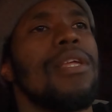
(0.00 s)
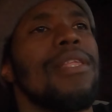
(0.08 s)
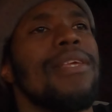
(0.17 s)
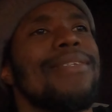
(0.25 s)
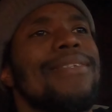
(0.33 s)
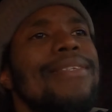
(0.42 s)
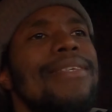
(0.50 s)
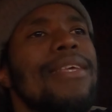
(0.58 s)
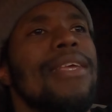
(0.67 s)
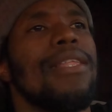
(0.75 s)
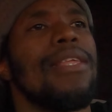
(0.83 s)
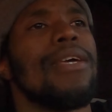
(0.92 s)
in your
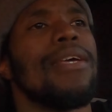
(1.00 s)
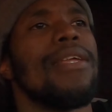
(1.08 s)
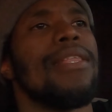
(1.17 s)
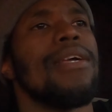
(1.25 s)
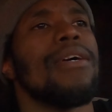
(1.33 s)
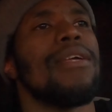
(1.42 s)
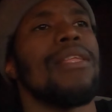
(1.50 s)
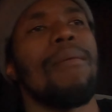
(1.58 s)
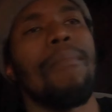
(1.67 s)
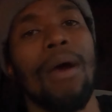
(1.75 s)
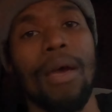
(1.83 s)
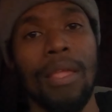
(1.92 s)
in your in your in
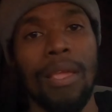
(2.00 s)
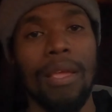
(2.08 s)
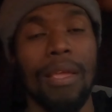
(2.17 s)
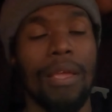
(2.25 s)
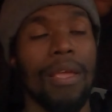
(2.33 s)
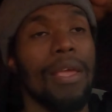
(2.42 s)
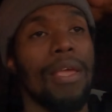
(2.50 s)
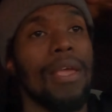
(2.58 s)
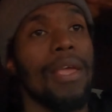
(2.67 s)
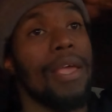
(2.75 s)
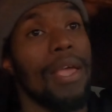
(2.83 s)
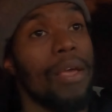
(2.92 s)
your body,
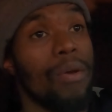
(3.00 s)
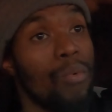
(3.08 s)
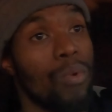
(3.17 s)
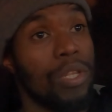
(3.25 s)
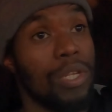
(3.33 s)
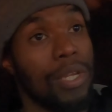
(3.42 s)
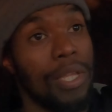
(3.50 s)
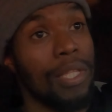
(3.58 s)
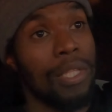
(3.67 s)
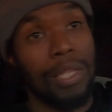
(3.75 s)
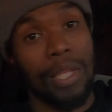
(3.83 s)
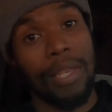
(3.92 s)
which
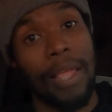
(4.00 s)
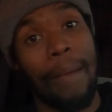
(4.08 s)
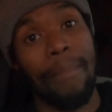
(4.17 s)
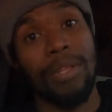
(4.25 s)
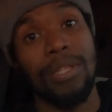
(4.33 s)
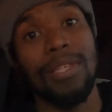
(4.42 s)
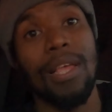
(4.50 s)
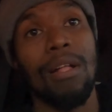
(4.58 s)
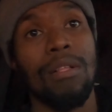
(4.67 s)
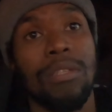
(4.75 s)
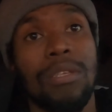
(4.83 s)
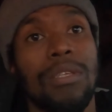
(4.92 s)
leads to damaged
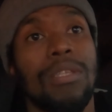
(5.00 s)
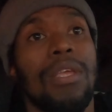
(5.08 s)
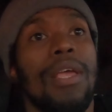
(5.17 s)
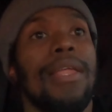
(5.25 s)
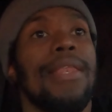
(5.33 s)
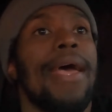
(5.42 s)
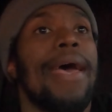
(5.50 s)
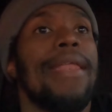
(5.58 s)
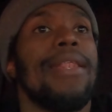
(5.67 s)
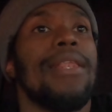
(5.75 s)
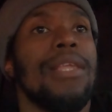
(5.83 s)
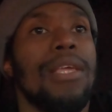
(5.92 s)
cells, and that
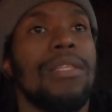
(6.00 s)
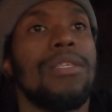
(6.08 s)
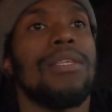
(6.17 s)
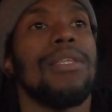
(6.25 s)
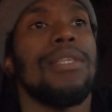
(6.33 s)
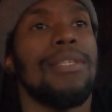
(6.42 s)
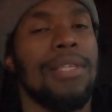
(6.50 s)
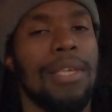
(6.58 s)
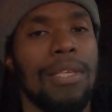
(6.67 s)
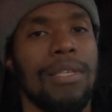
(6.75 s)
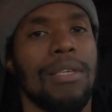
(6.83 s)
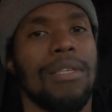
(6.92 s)
leads to
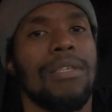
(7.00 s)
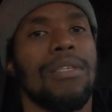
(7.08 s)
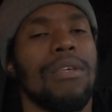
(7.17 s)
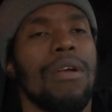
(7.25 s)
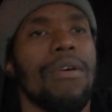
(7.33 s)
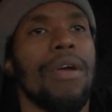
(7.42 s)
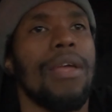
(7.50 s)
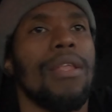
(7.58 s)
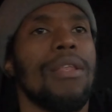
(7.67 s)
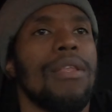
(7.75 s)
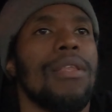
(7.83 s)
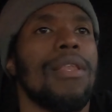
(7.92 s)
diseases. All right,
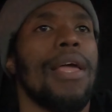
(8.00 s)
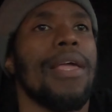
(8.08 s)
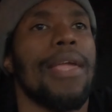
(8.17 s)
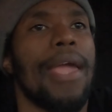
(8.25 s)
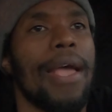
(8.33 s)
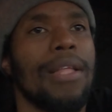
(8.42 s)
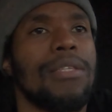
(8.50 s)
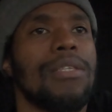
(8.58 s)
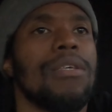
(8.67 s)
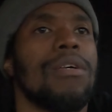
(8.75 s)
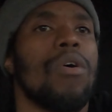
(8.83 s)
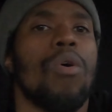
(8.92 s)
like
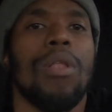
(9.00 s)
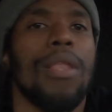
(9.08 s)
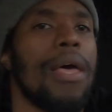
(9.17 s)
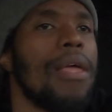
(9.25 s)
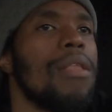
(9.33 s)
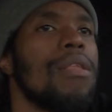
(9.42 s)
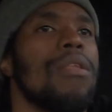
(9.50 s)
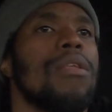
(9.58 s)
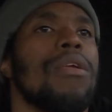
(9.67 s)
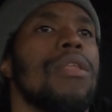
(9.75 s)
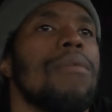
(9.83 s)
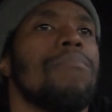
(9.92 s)
cancer, all that.
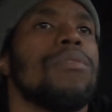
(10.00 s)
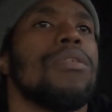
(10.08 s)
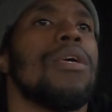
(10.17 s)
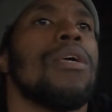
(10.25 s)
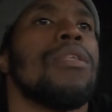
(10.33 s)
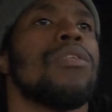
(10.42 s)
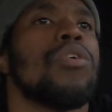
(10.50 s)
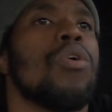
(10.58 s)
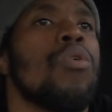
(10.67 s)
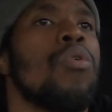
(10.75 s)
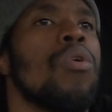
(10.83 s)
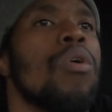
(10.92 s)
You know what I'm saying?
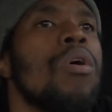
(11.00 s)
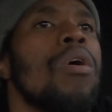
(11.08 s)
So